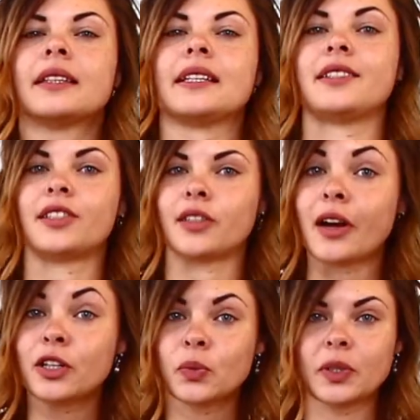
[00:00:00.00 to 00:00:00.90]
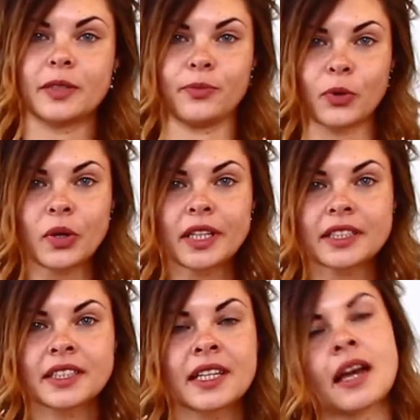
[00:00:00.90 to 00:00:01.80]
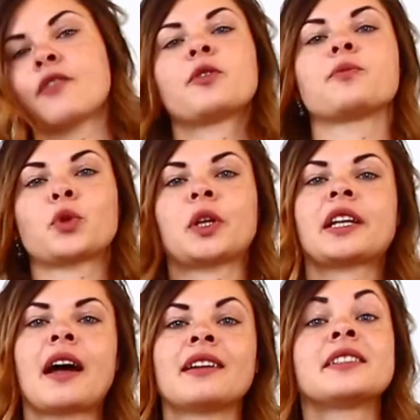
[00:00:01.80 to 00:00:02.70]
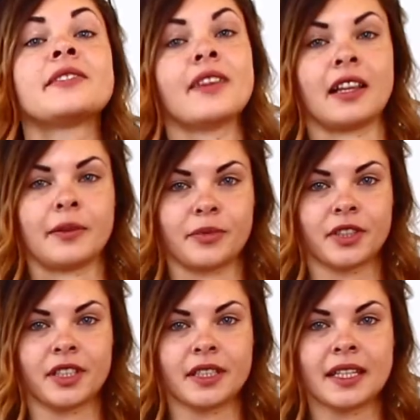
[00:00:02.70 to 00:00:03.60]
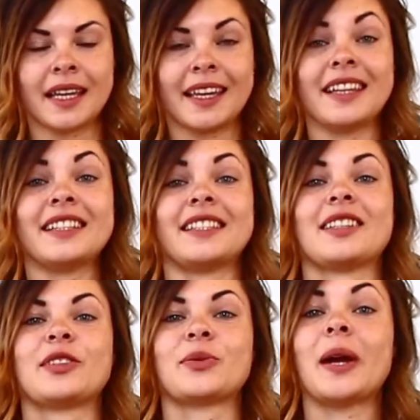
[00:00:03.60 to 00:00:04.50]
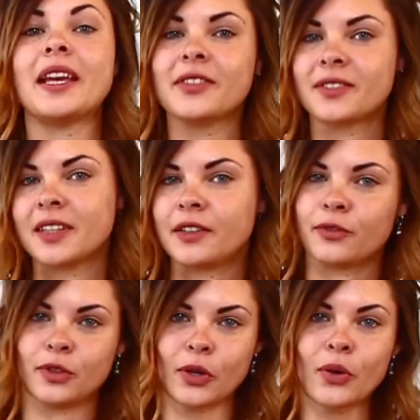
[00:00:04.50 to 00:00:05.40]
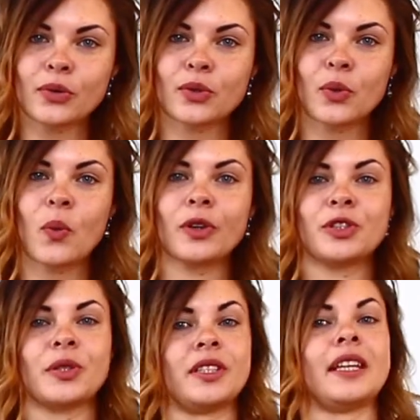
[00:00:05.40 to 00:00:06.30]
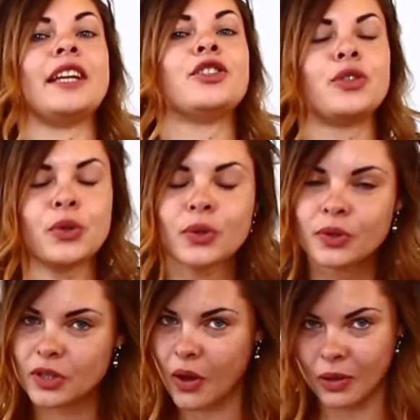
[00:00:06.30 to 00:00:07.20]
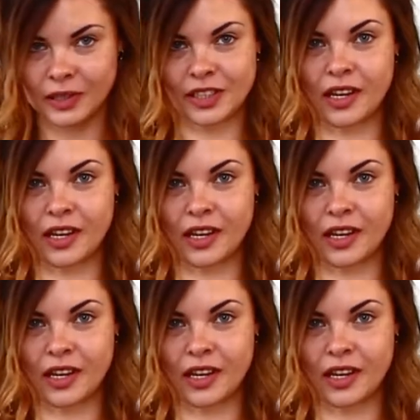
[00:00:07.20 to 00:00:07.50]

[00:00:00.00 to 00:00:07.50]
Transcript: Let's start with a product from Product Hunt developers. It's a great thing for those who want to stay tuned all the